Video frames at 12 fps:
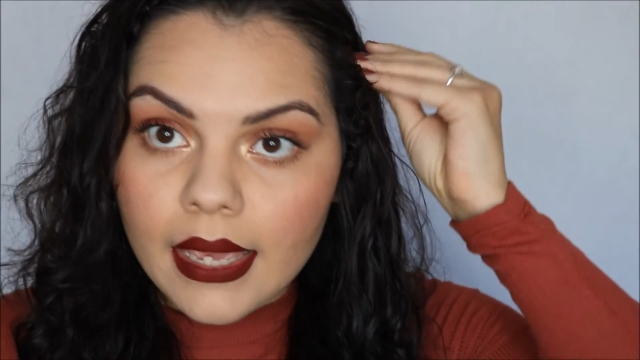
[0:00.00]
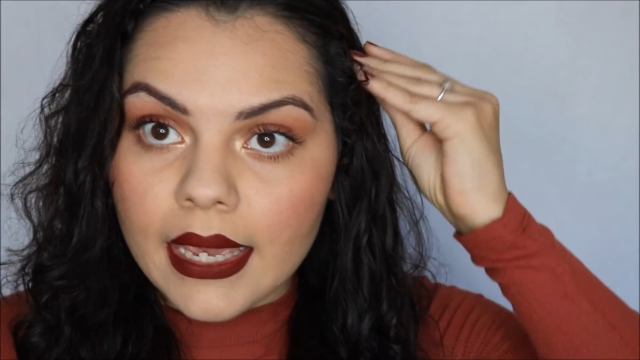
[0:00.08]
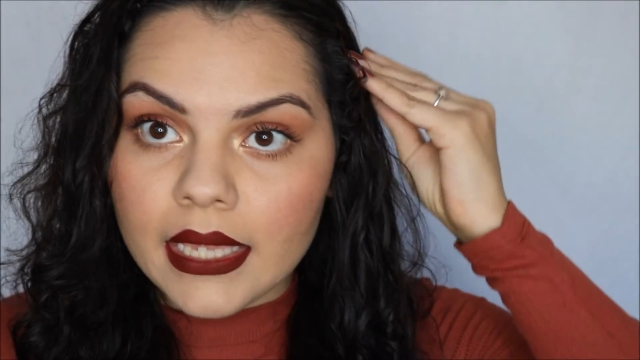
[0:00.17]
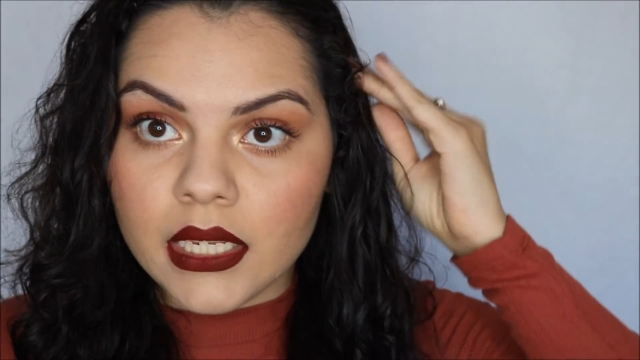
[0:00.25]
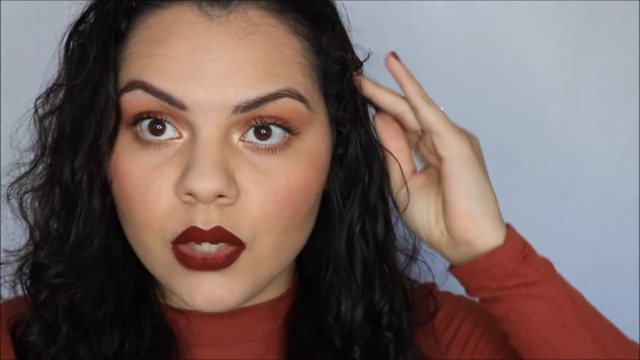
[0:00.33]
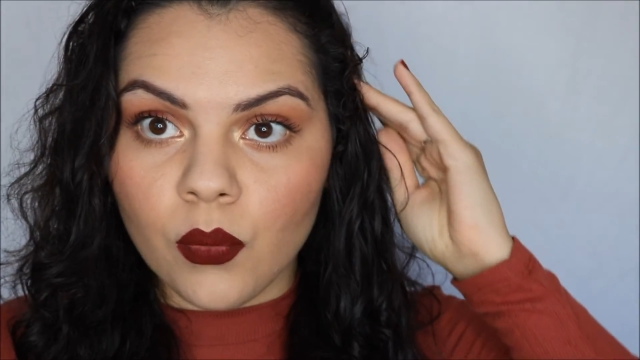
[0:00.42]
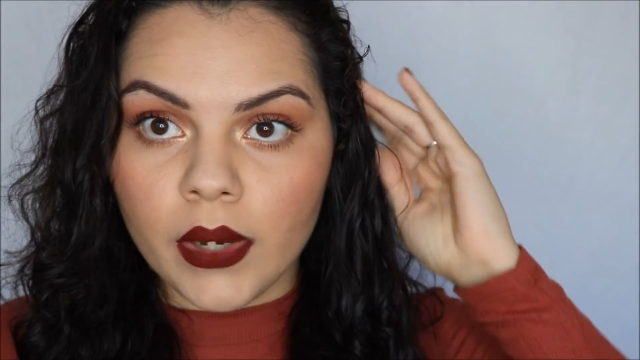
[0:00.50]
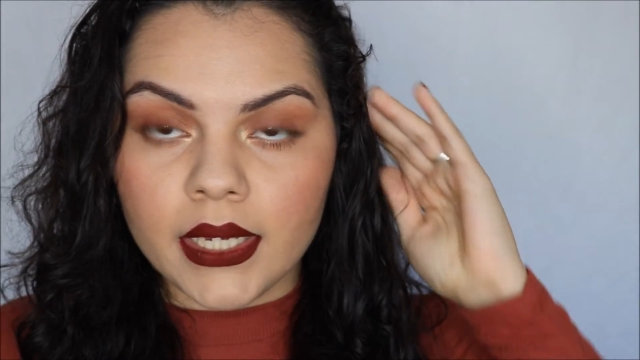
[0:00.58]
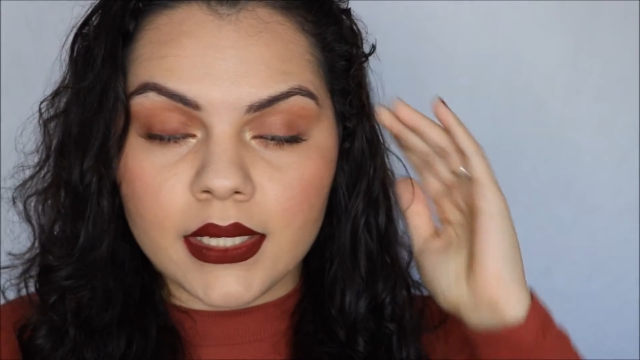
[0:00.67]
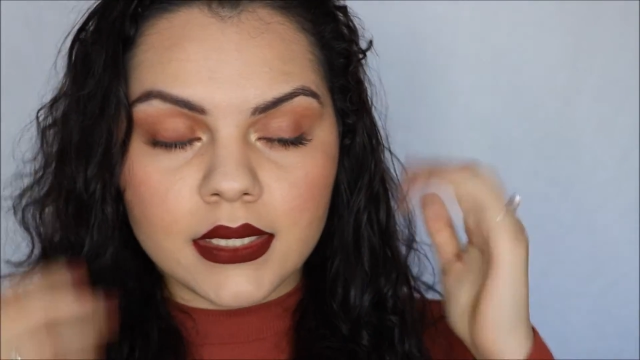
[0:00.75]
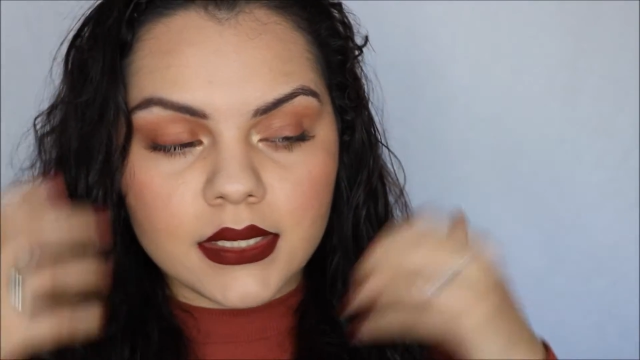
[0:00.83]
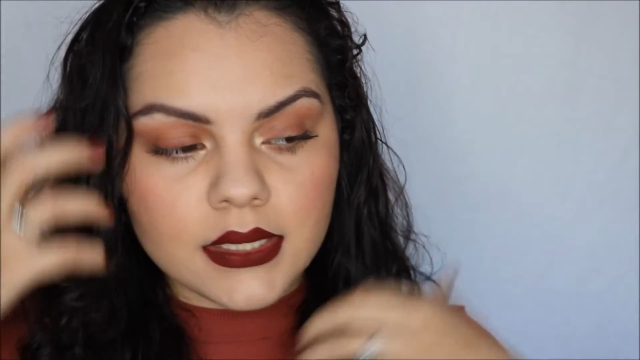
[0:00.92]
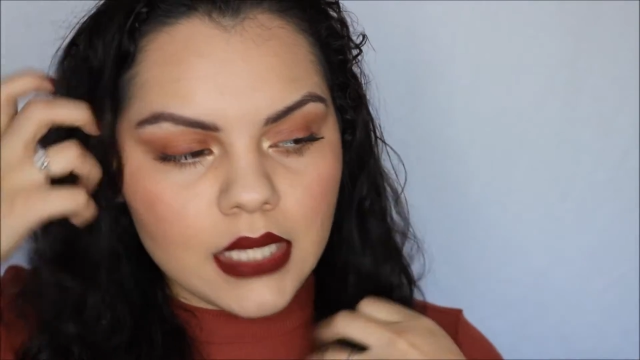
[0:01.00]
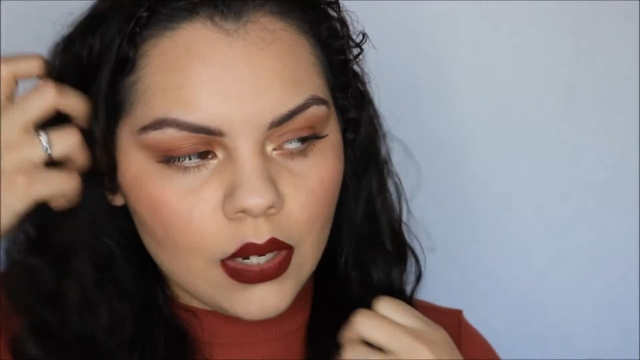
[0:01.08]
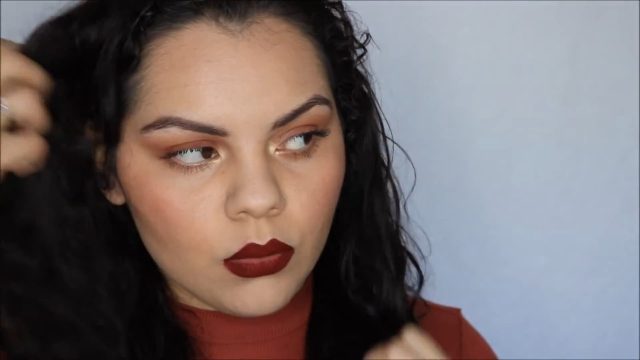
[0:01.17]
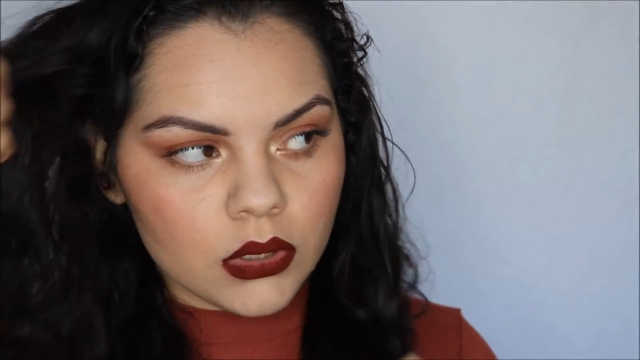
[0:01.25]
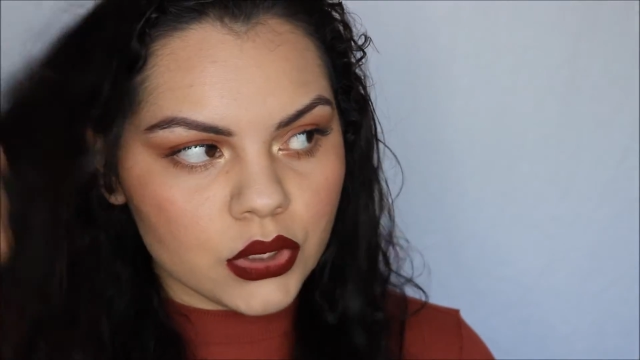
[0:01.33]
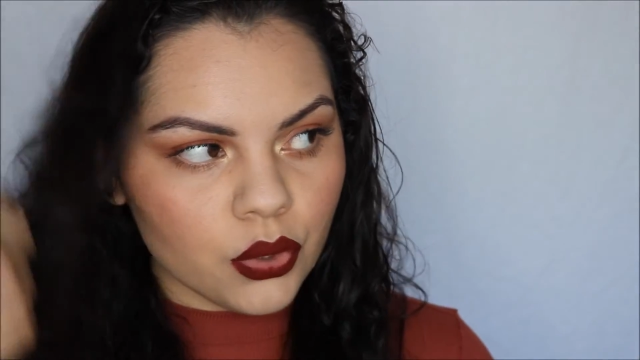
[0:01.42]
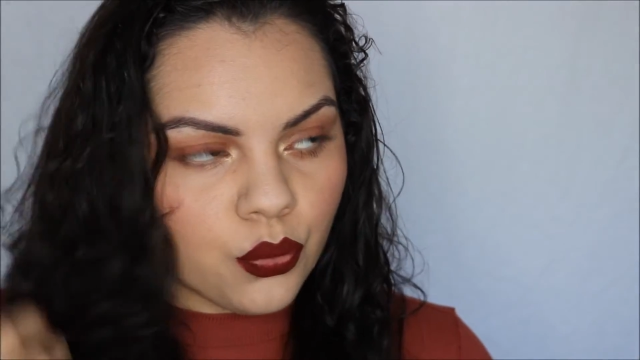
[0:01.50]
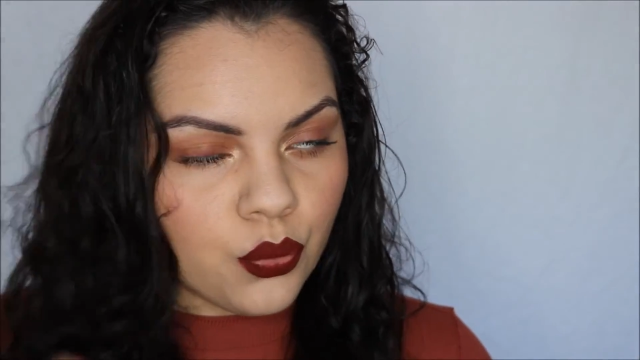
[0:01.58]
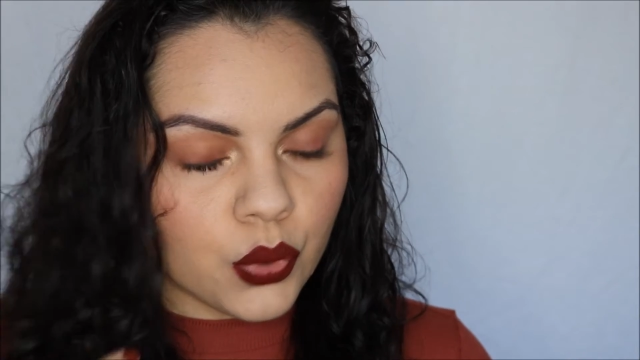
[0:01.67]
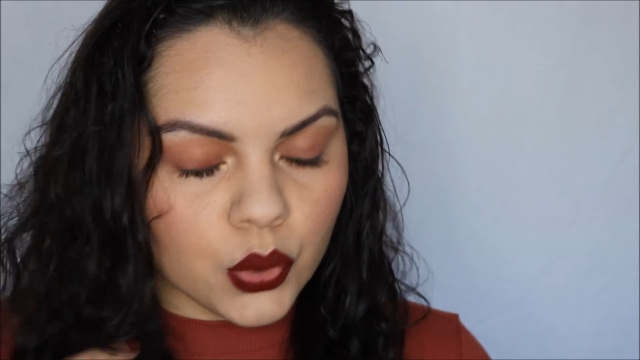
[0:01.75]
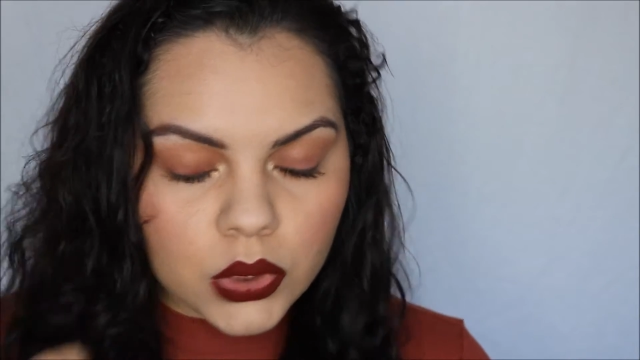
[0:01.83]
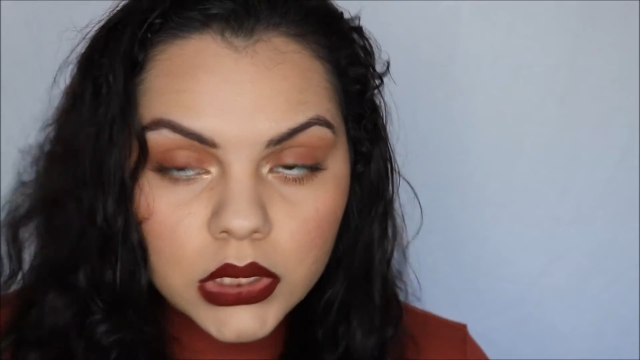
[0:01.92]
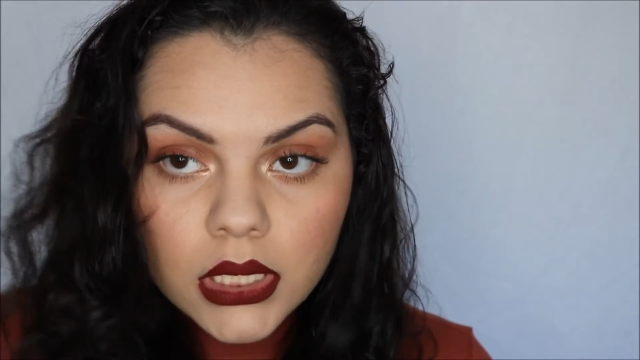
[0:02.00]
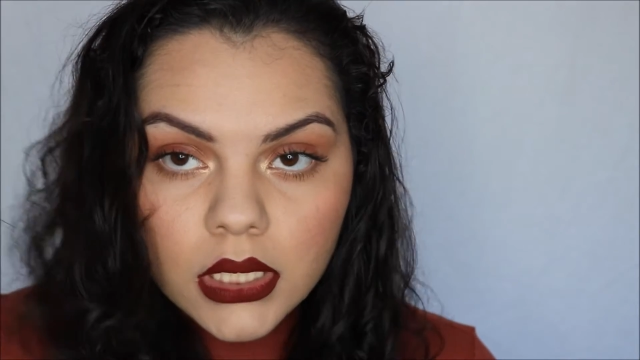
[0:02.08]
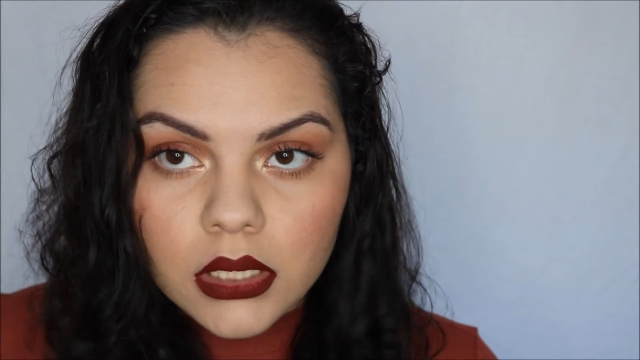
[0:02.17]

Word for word: Anyways, that was rude.